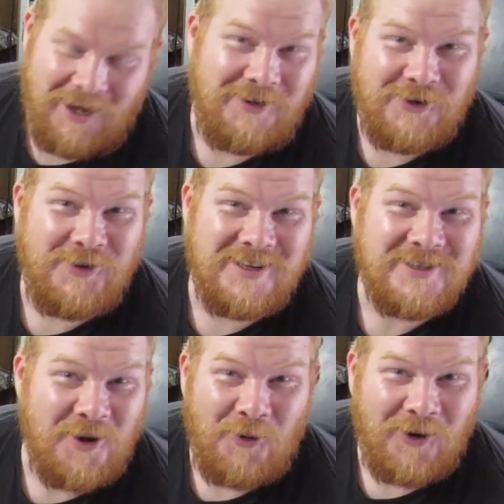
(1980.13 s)
under this
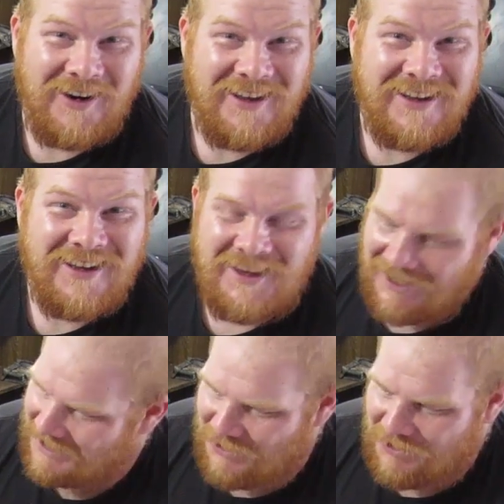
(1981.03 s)
cord,
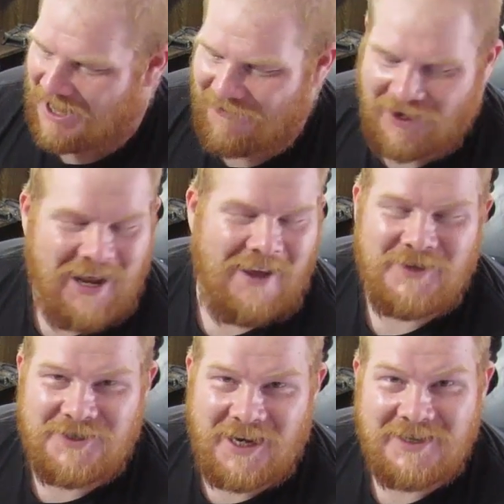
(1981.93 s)
because you're never going to have
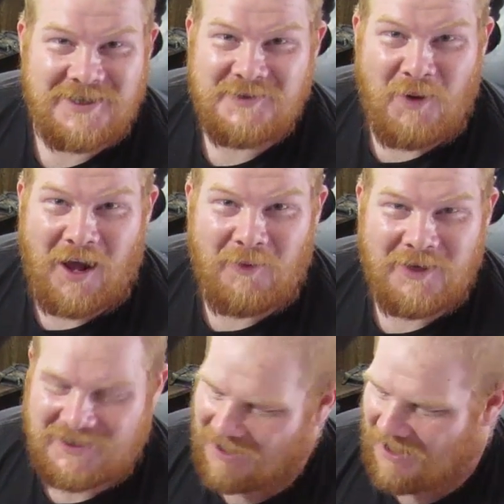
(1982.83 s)
to change this pommel.
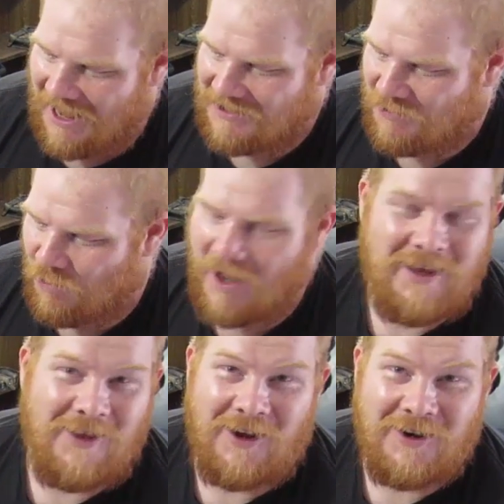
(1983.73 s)
It's going to last way
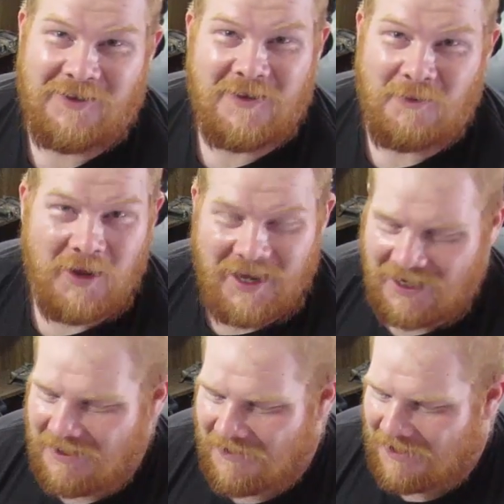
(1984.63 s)
longer than the
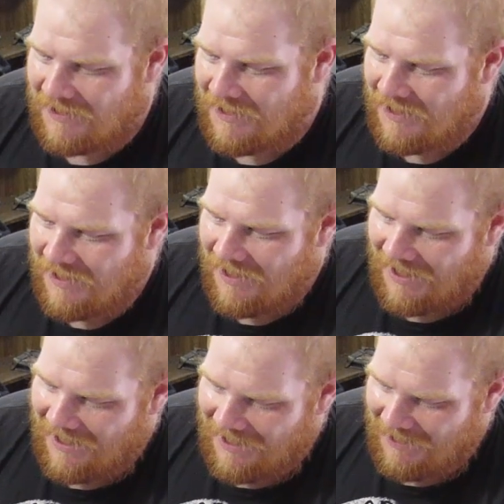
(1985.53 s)
blade.
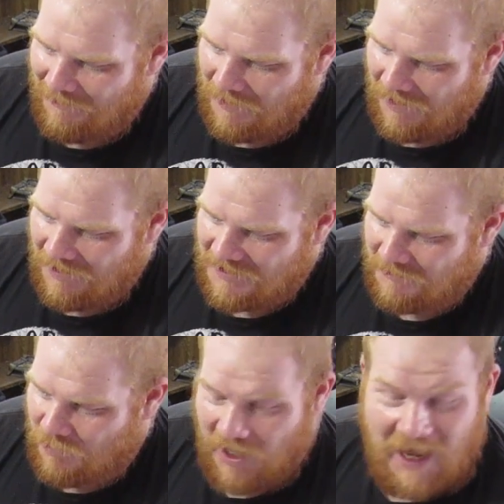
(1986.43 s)

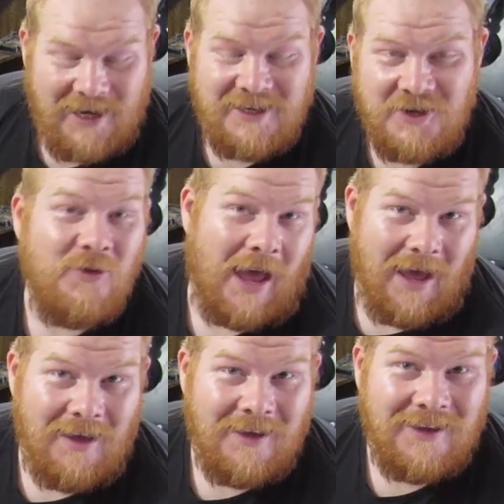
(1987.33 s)
But I didn't do that,